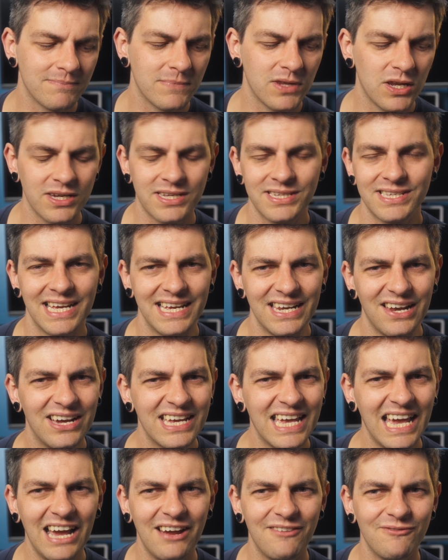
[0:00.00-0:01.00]
like I said, I
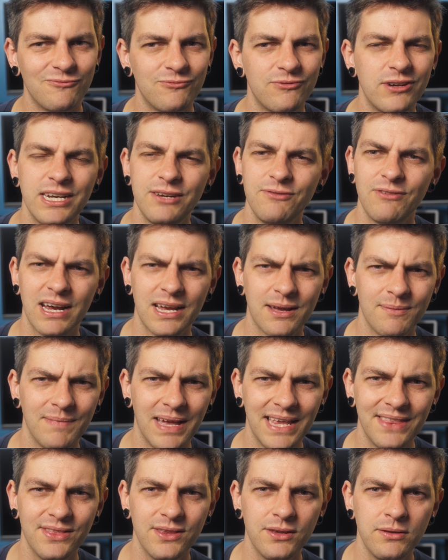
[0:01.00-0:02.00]
can't really
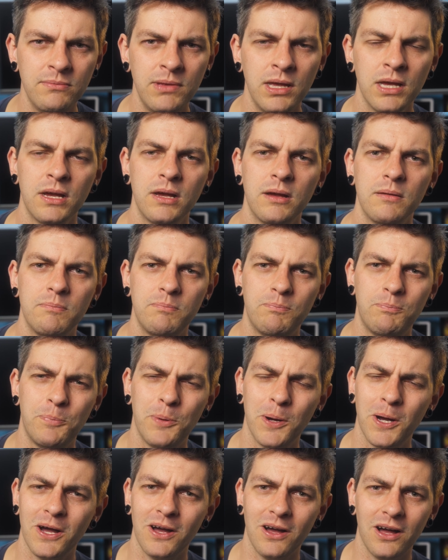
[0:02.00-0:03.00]
recommend them,
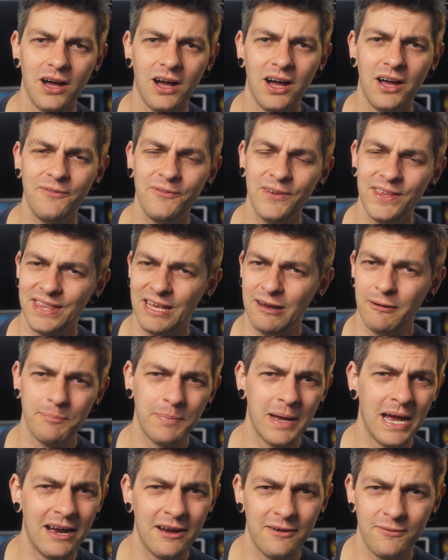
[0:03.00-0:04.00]
but I think they're a
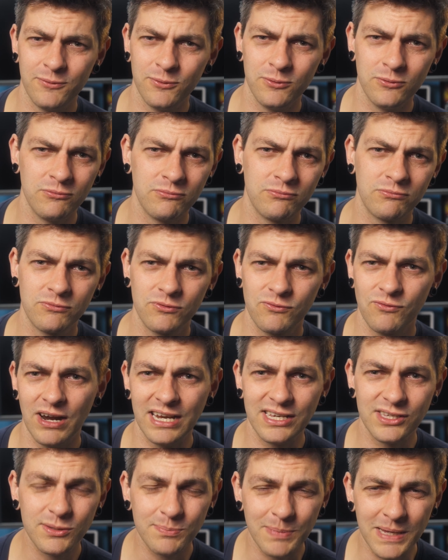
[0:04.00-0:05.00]
powerful,
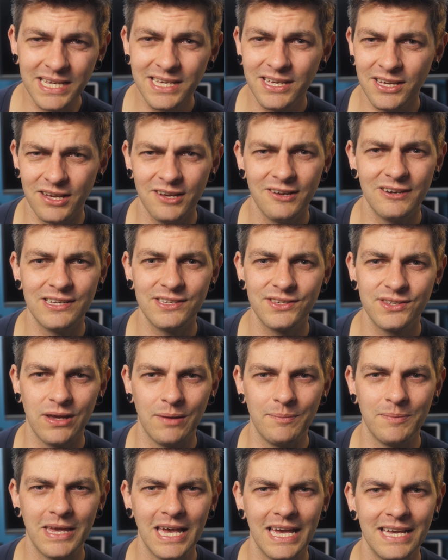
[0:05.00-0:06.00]
great speaker in
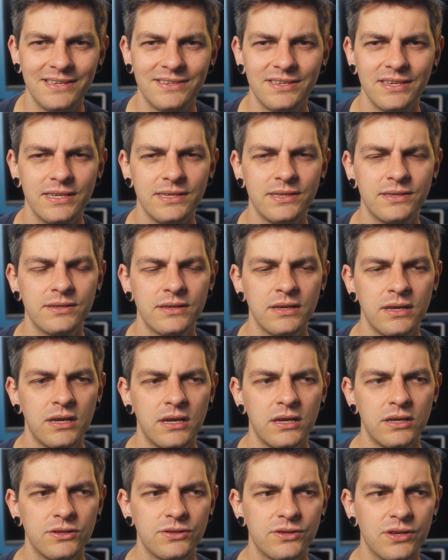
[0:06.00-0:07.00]
some cases.
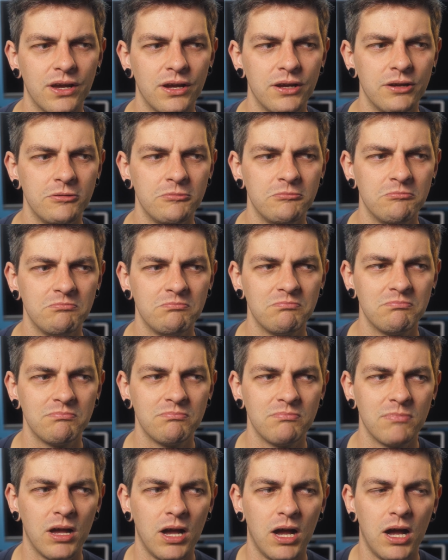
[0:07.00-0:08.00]
So
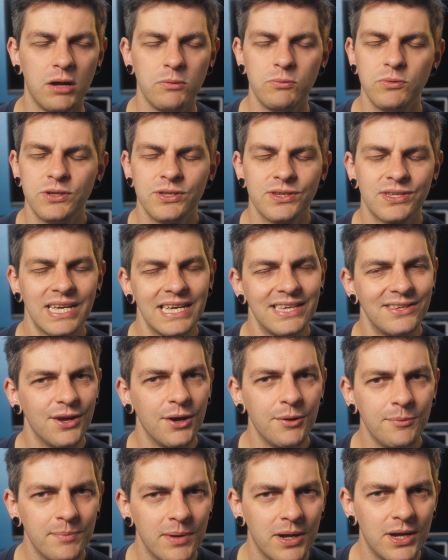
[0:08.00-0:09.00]
I wouldn't say
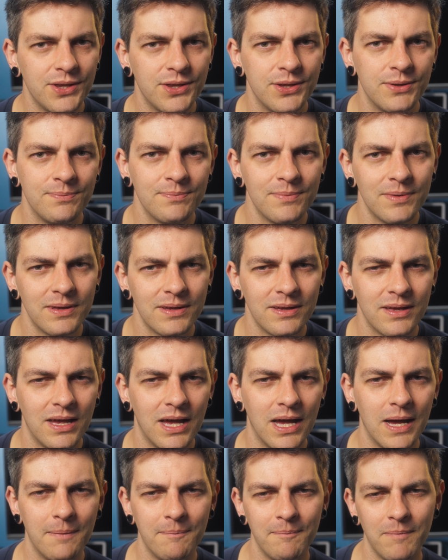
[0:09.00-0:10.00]
don't buy them.
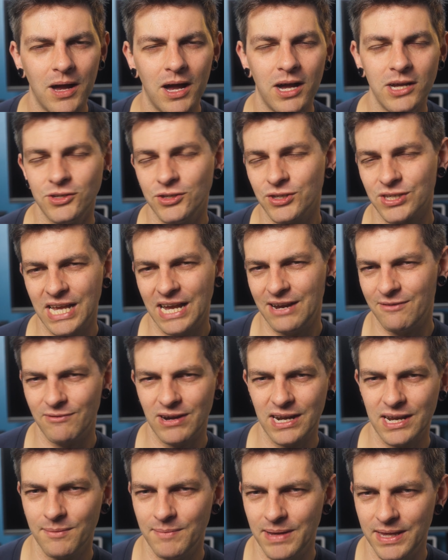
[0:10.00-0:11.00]
I just can't
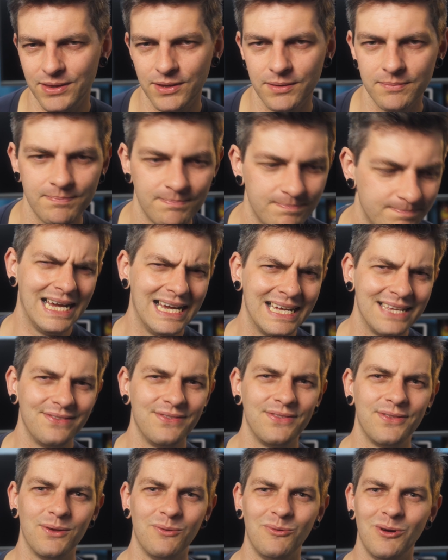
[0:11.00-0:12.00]
recommend them.
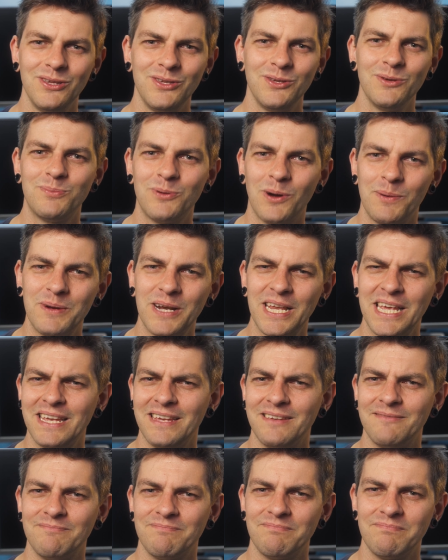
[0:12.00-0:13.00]
And the one you're
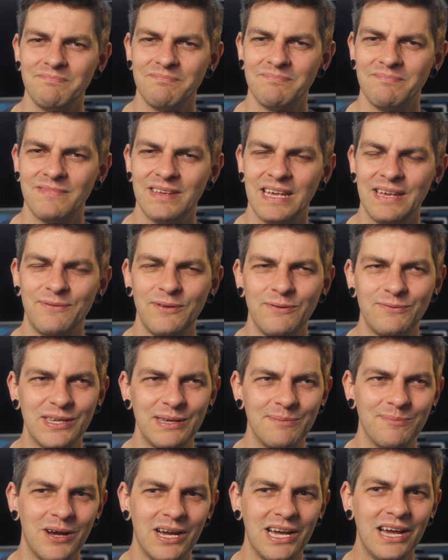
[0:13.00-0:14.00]
probably, if you've
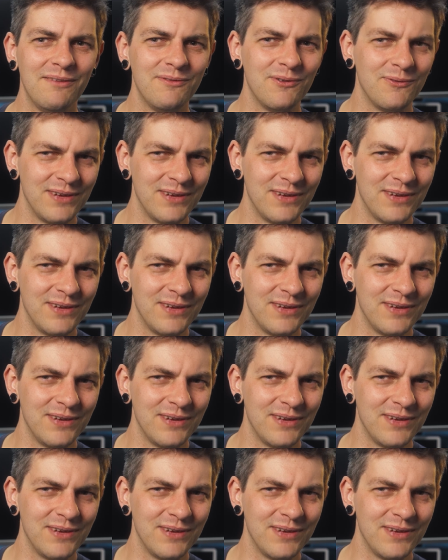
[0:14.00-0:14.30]
seen my other